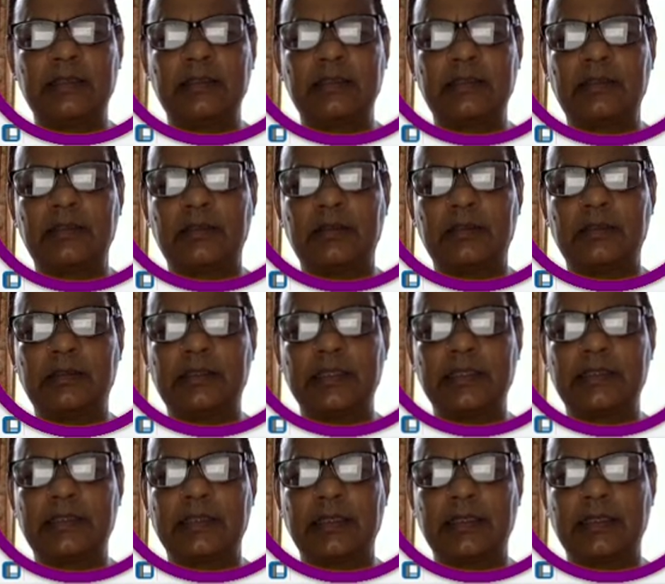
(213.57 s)
So
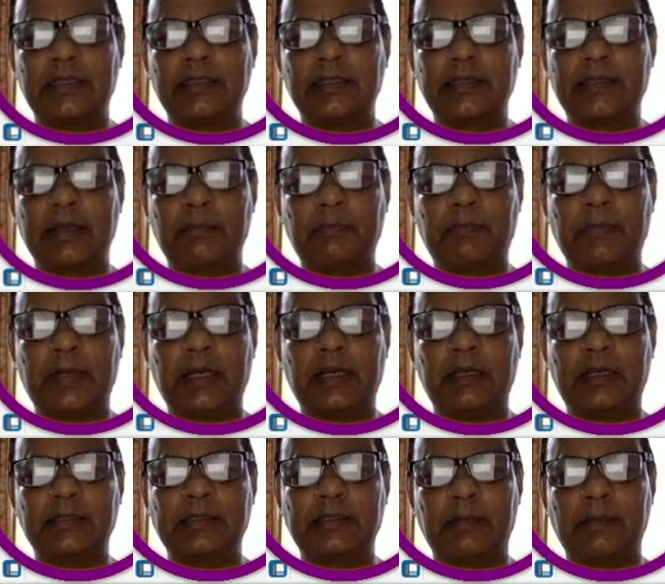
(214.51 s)
this
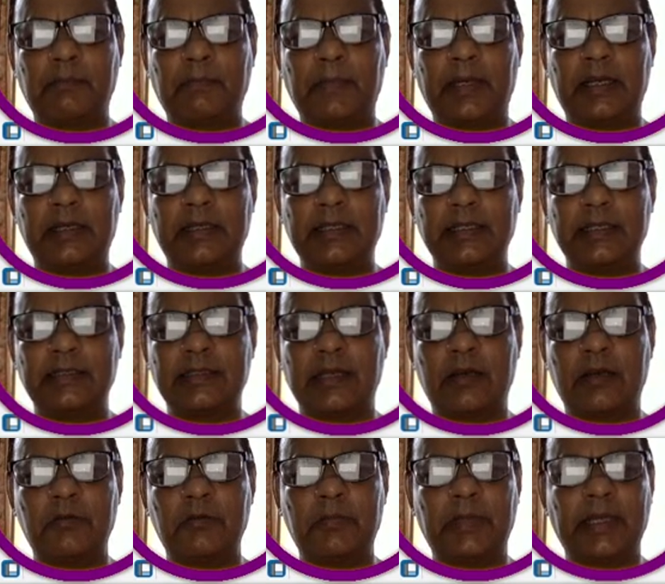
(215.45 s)
subpart is
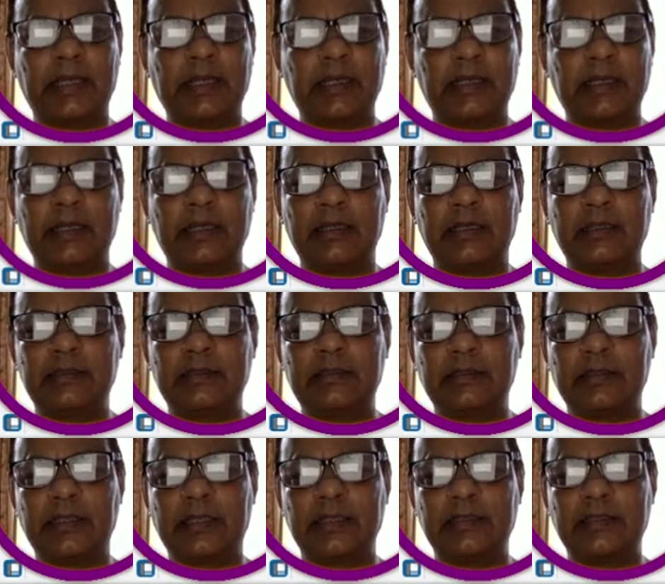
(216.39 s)
round bracketed.
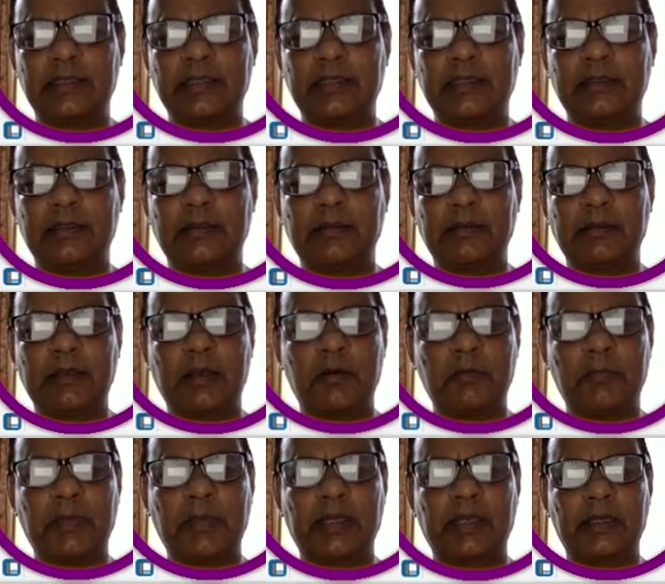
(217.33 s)
So there is a
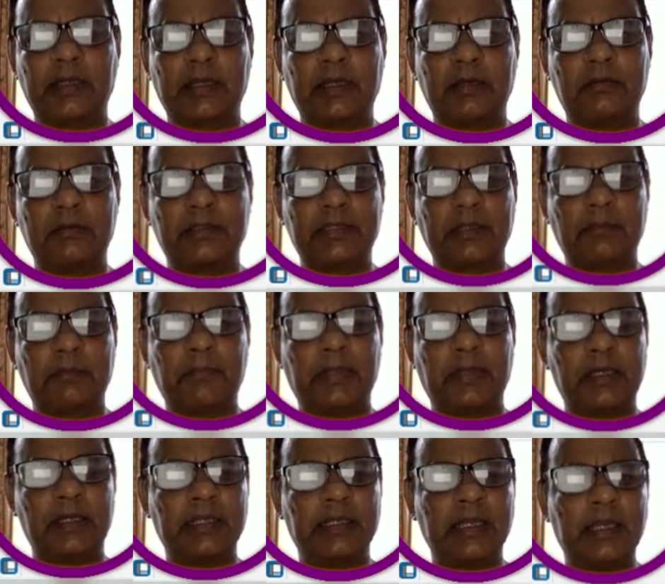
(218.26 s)
round bracket around
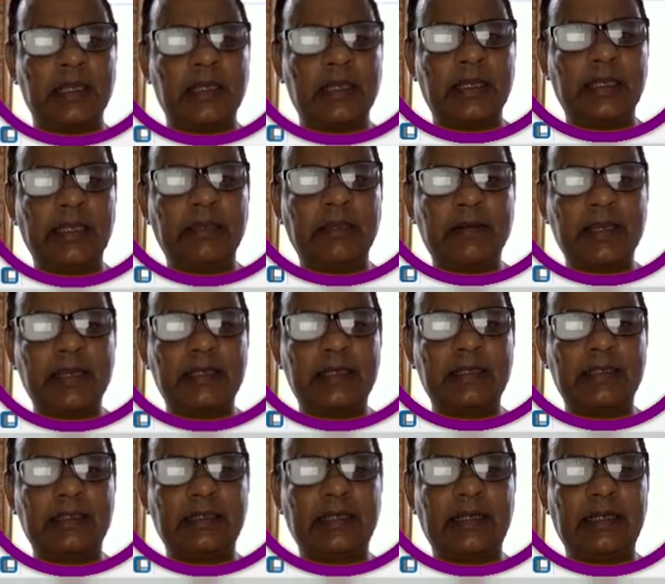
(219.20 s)
subpart. You
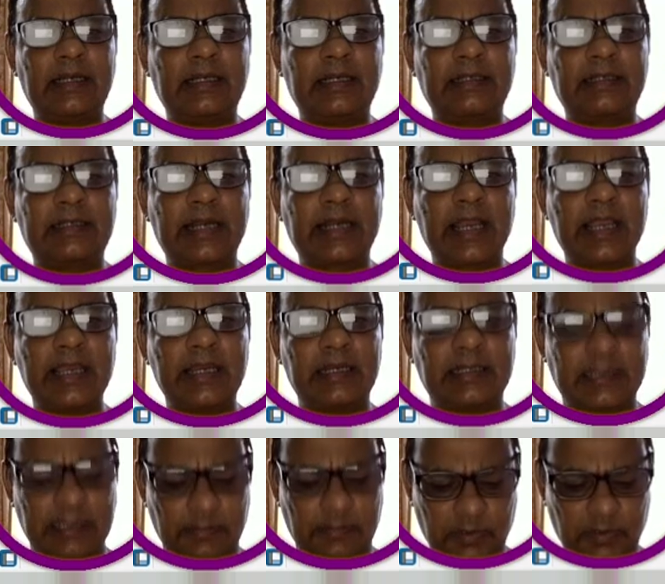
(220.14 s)
can try it.
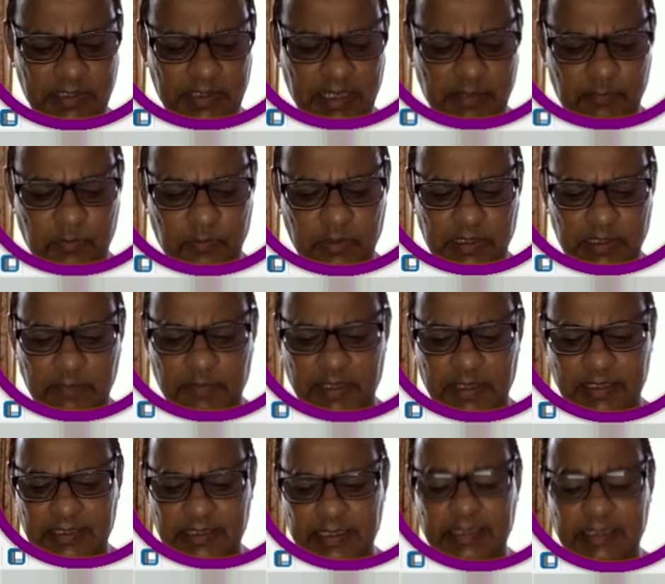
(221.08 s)
Suppose I put a
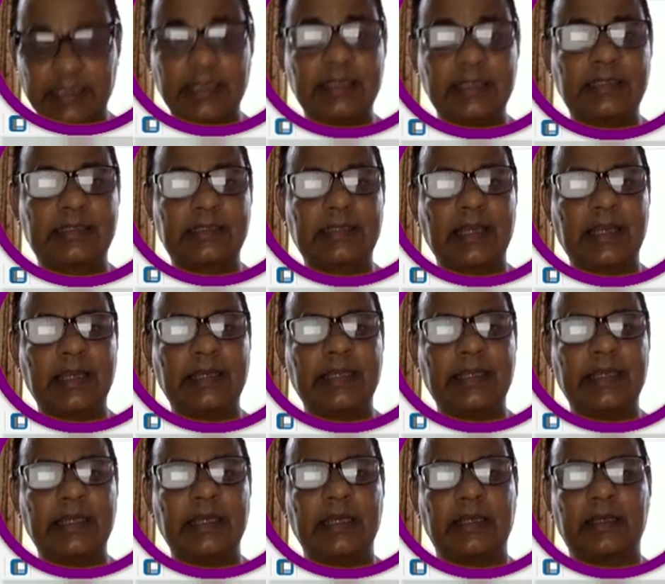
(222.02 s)
percentage sign
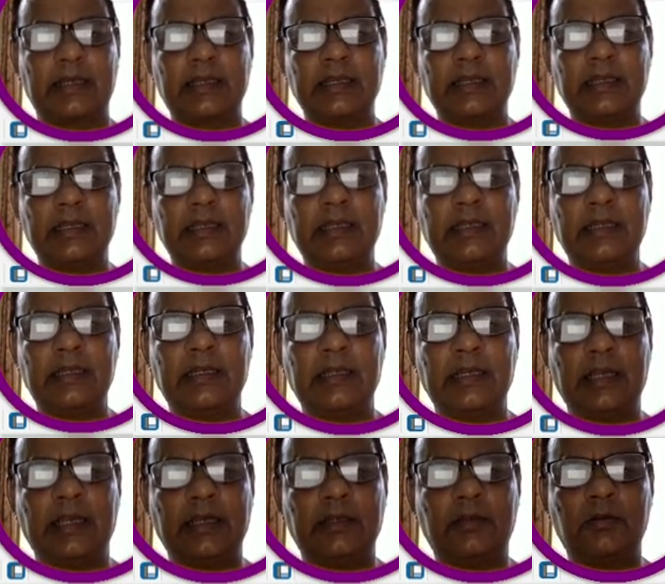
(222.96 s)
here
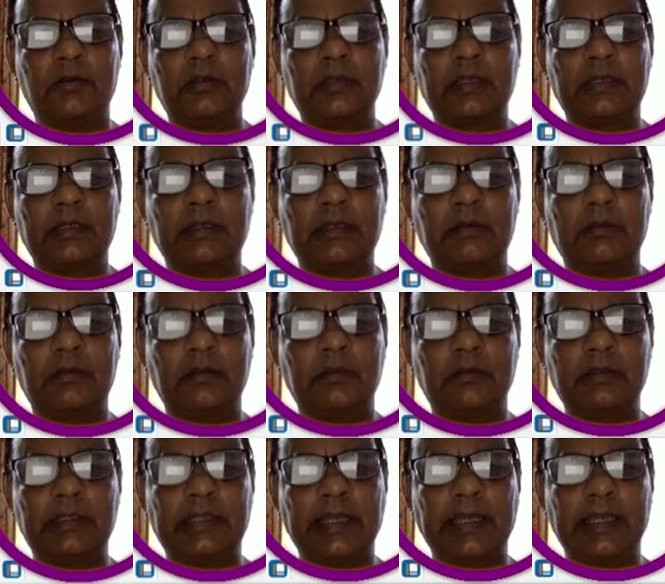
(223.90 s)
and
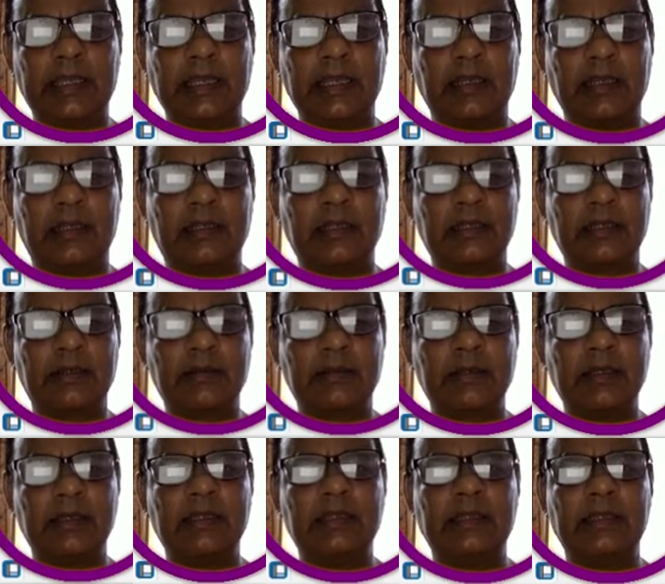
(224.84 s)
don't take it.
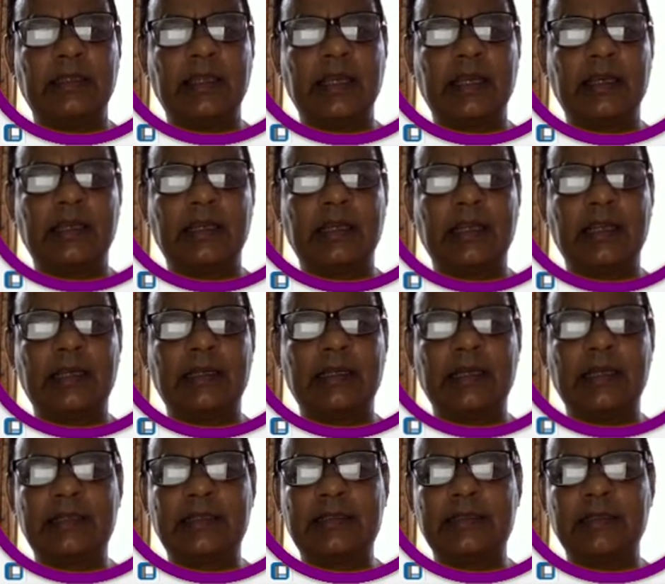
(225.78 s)
Then
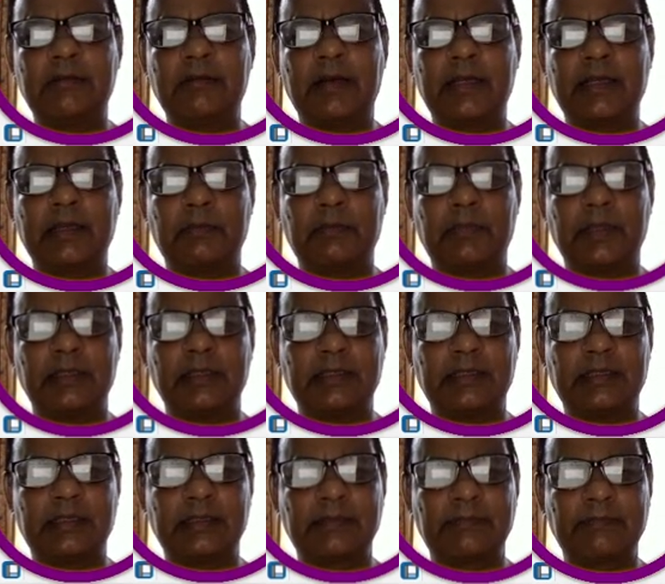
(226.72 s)
let's see what happens.